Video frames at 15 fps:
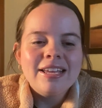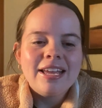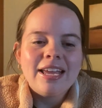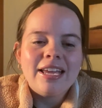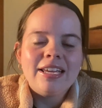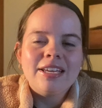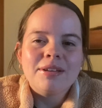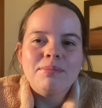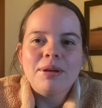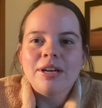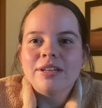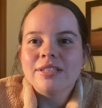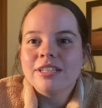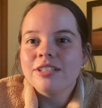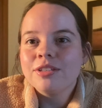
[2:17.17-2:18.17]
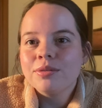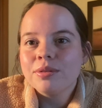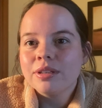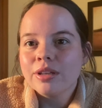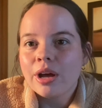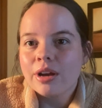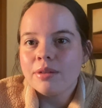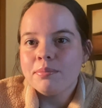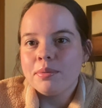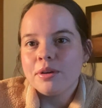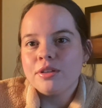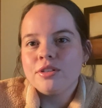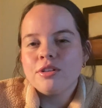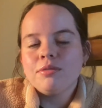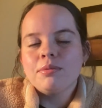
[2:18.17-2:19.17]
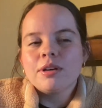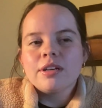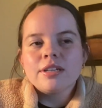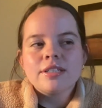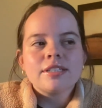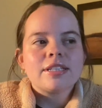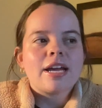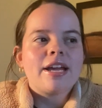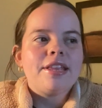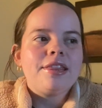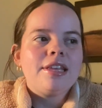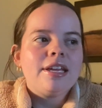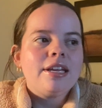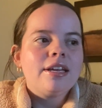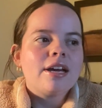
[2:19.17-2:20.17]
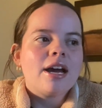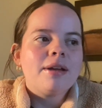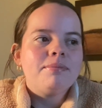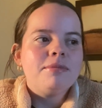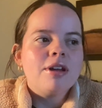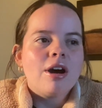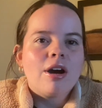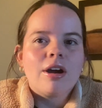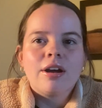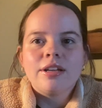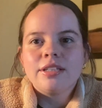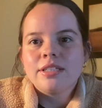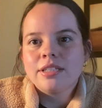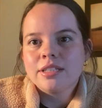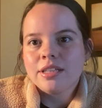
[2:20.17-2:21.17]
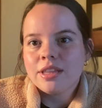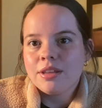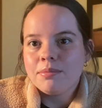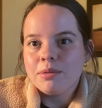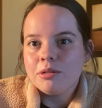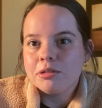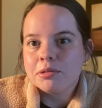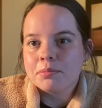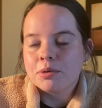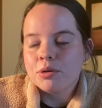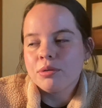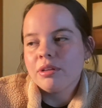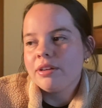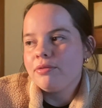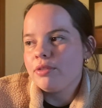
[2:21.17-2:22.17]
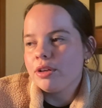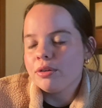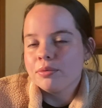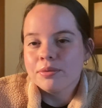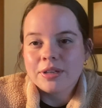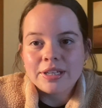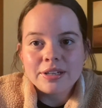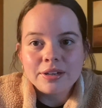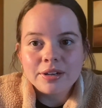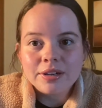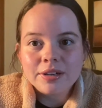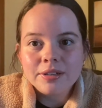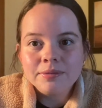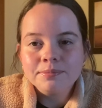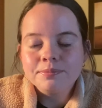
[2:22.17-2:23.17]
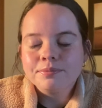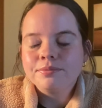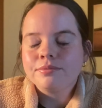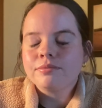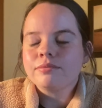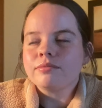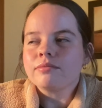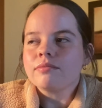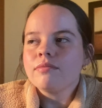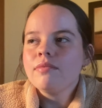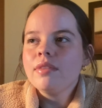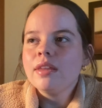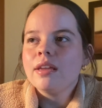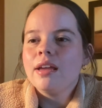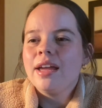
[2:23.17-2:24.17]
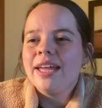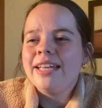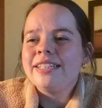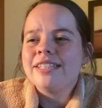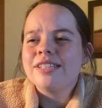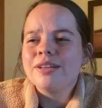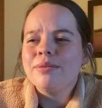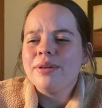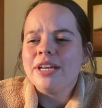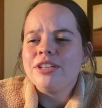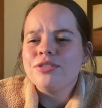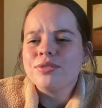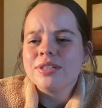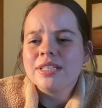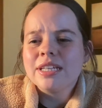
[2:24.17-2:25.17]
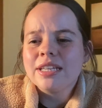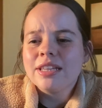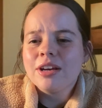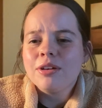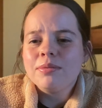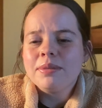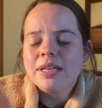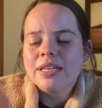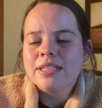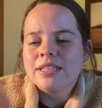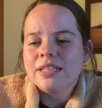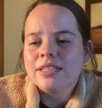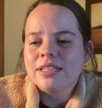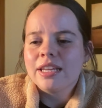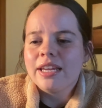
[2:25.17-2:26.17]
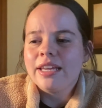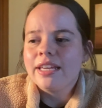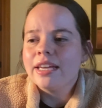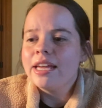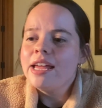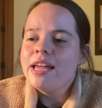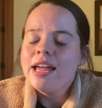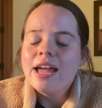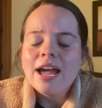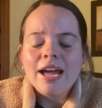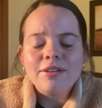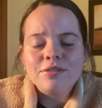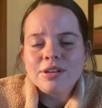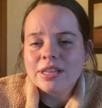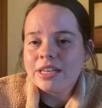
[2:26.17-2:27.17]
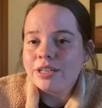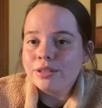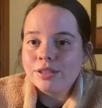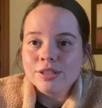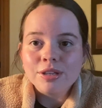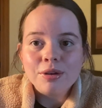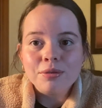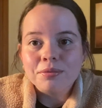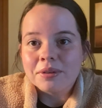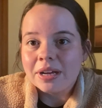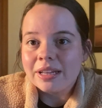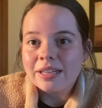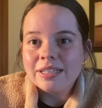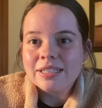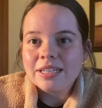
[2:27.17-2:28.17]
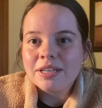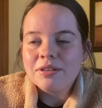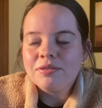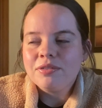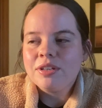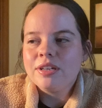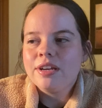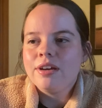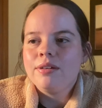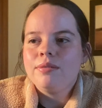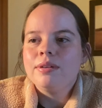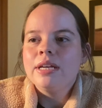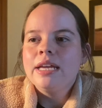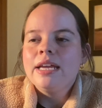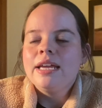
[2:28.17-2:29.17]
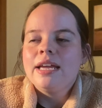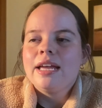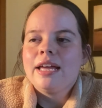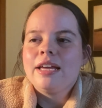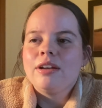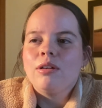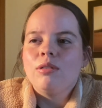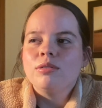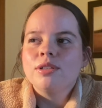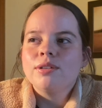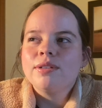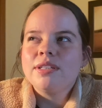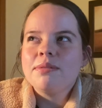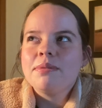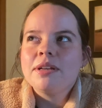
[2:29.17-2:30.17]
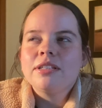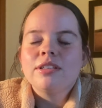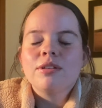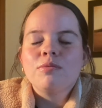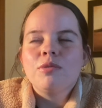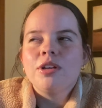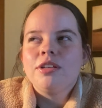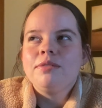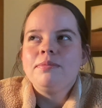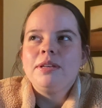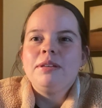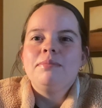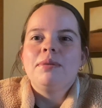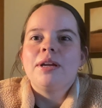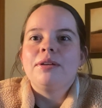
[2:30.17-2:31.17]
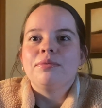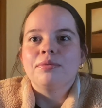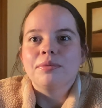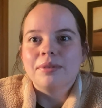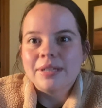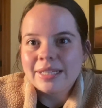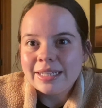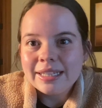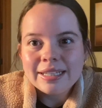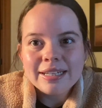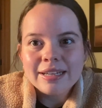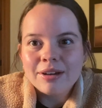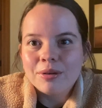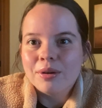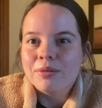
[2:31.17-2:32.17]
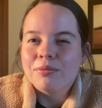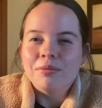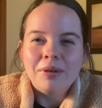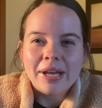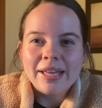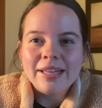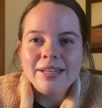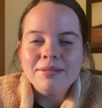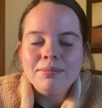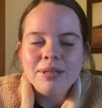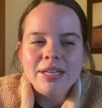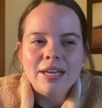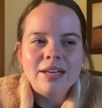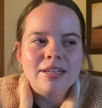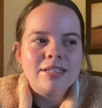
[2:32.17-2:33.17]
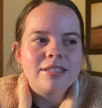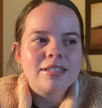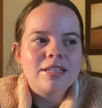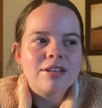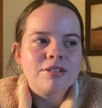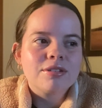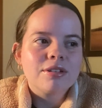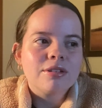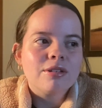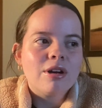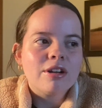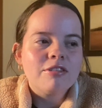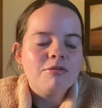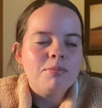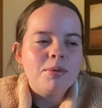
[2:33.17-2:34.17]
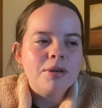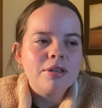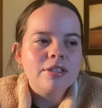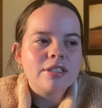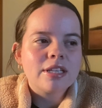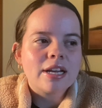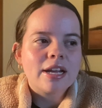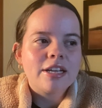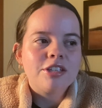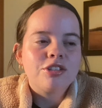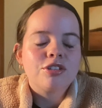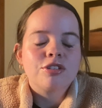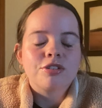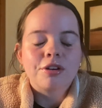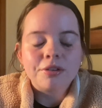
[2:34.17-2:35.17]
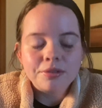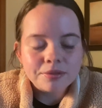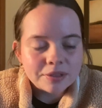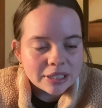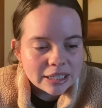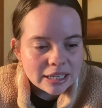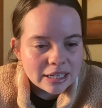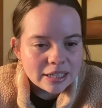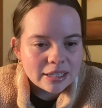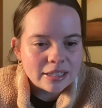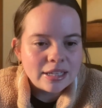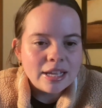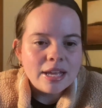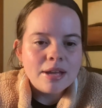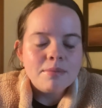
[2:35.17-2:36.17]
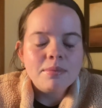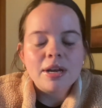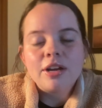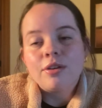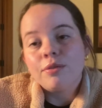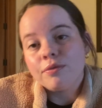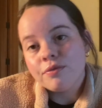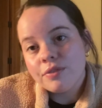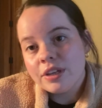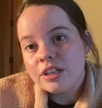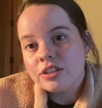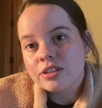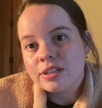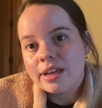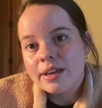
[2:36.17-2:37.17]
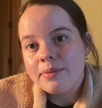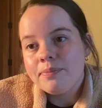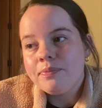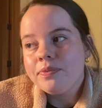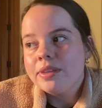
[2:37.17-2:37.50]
In comparison to a lot of booktubers, I think I'm not the most prolific reader. It's so interesting though, because it's like everything's so relative, you know, and also it depends on what you mean by read or read, because there's a lot of books that I start reading, but I don't finish them.